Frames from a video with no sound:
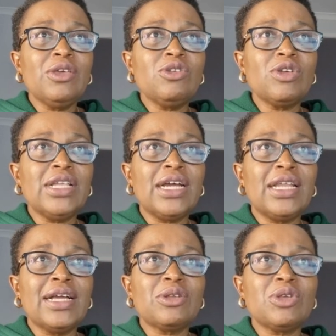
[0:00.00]
usually I
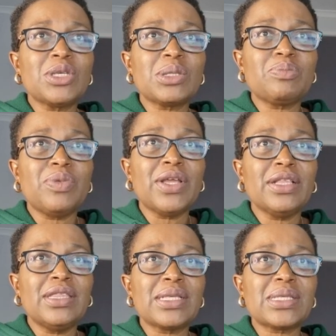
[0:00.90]
like to just
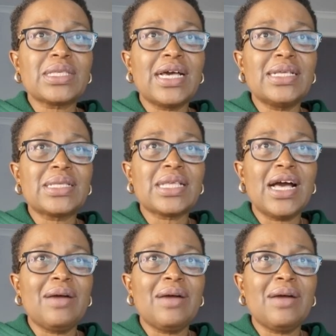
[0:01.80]
bring the size